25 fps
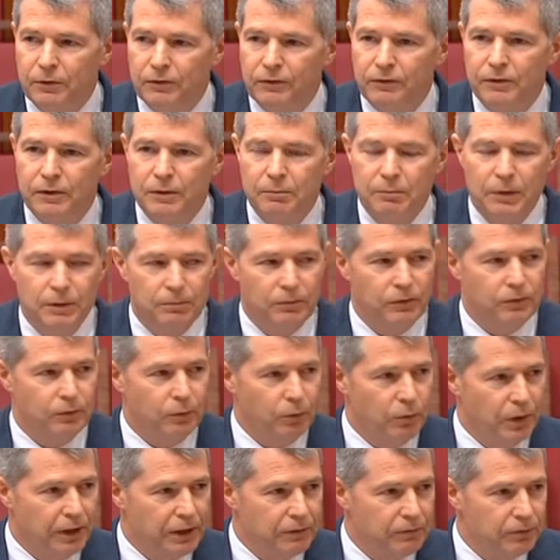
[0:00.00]
as the member
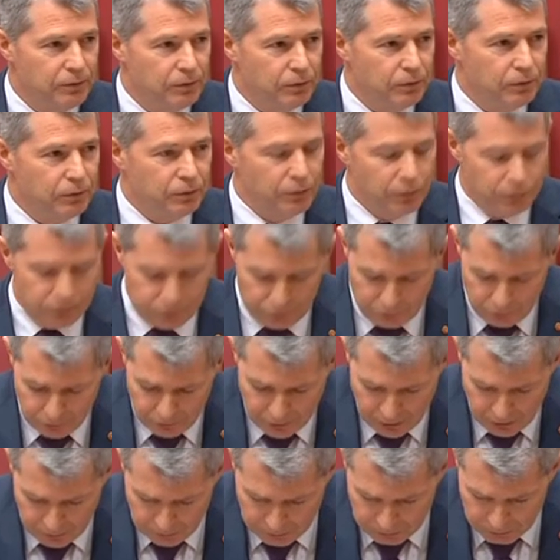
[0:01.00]
for Wakefield and also
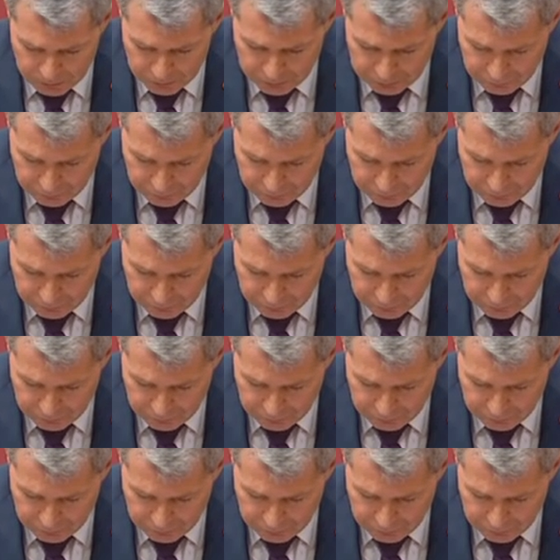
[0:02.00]
now in my